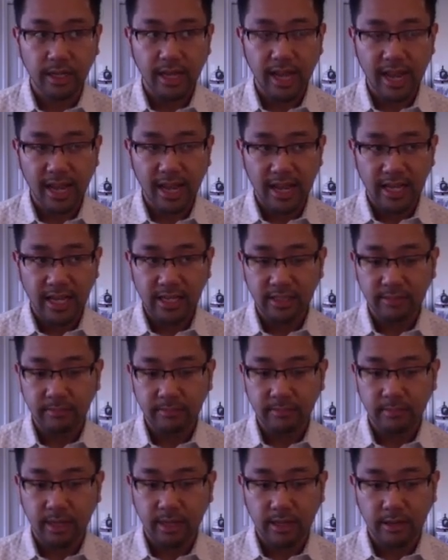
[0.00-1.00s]
and
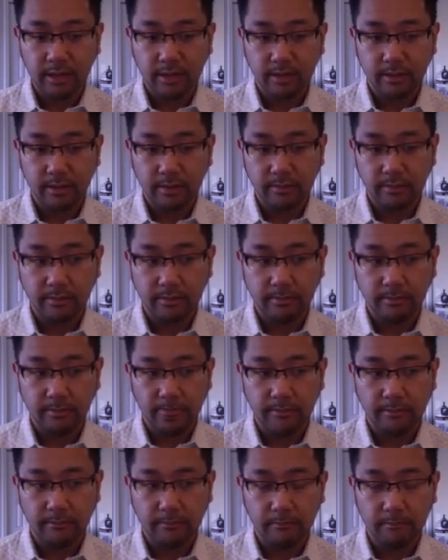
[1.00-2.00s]

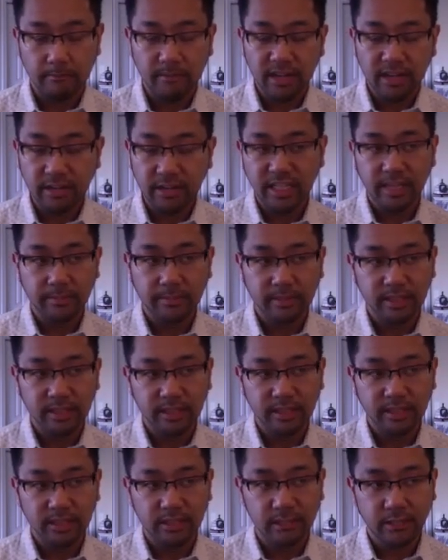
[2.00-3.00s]
videotaping in
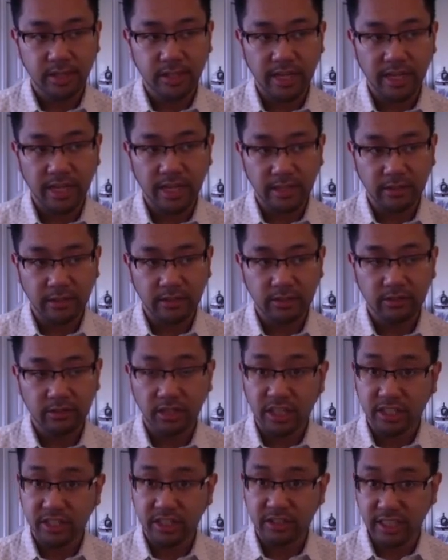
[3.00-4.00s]
such a way and
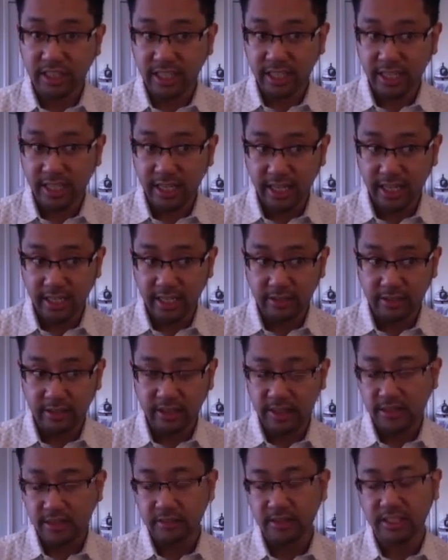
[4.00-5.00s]
structuring it and
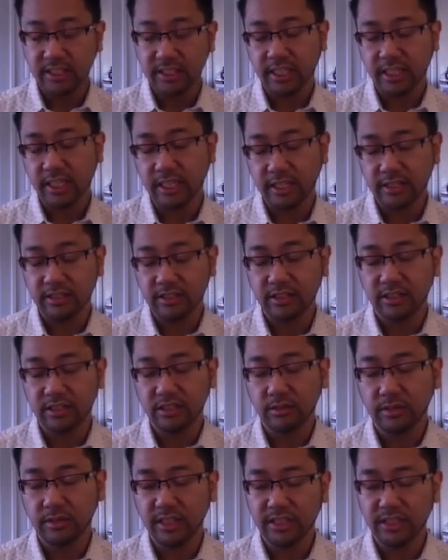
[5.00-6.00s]
sequencing it in such
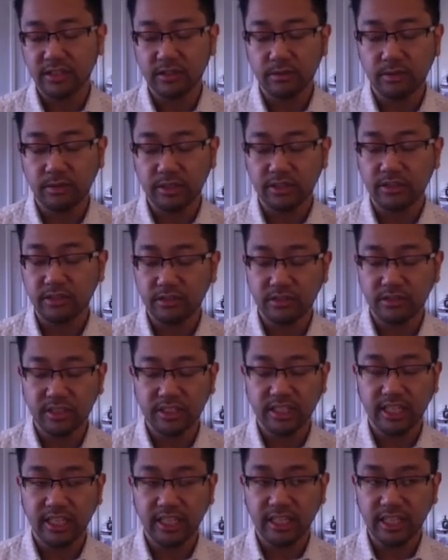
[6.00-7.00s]
a way so where students
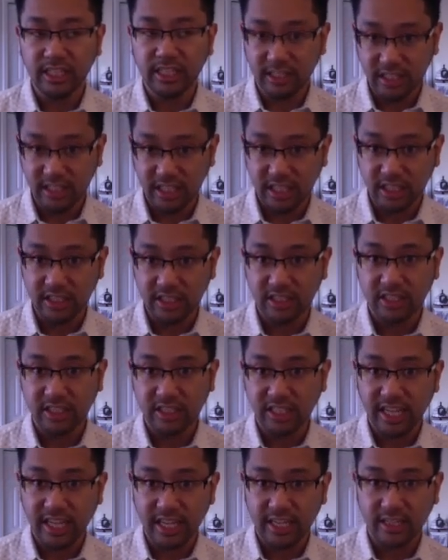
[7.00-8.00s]
can easily
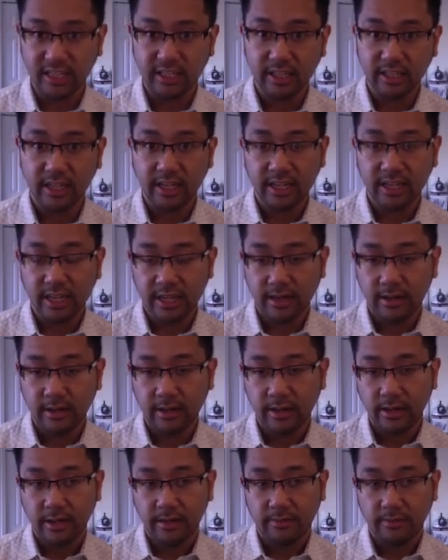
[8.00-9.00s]
understand.
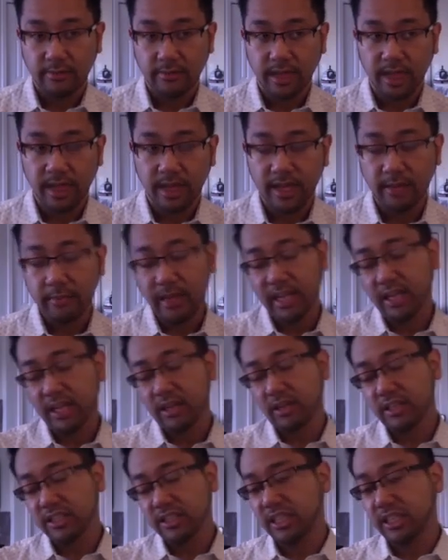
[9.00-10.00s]
And then making
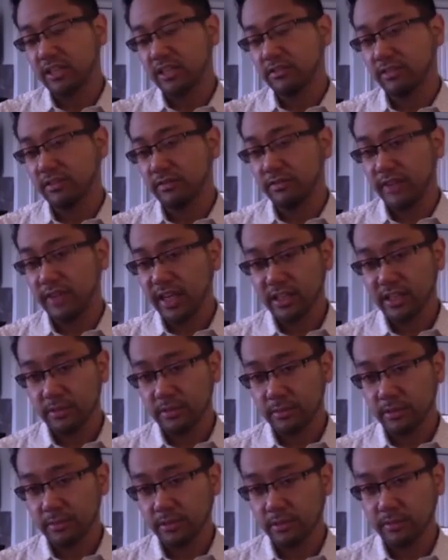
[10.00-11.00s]
ourselves
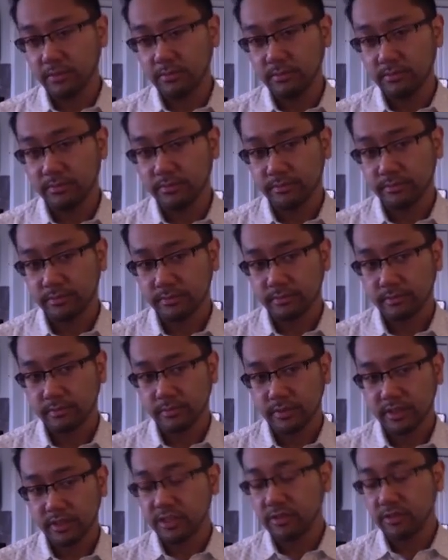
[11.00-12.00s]
available,
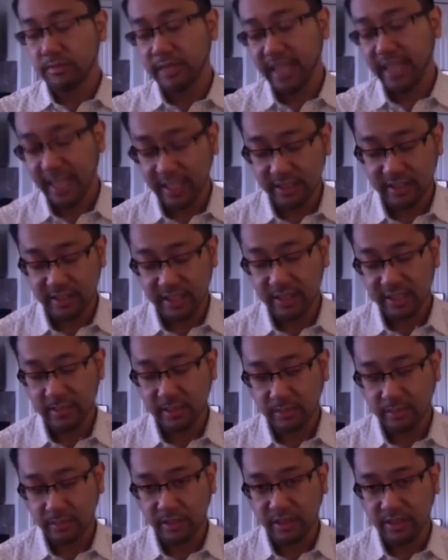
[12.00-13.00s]
since we can't see them
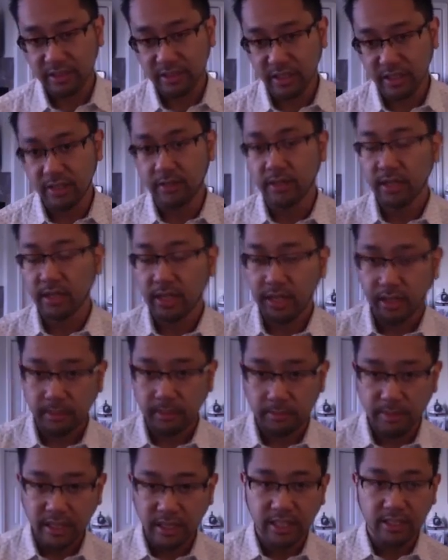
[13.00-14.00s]
in person,
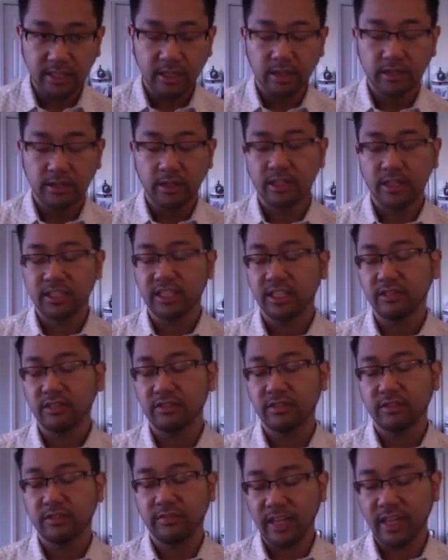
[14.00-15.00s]
making
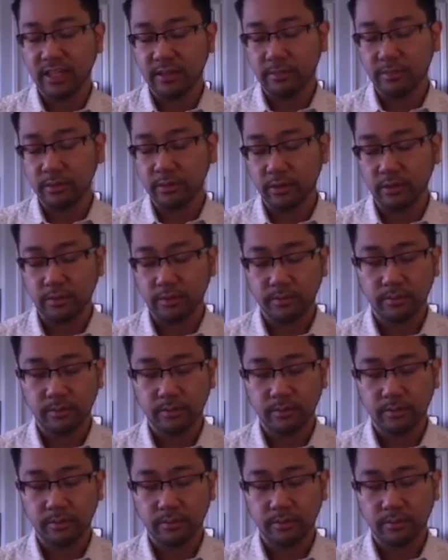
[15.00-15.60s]
ourselves available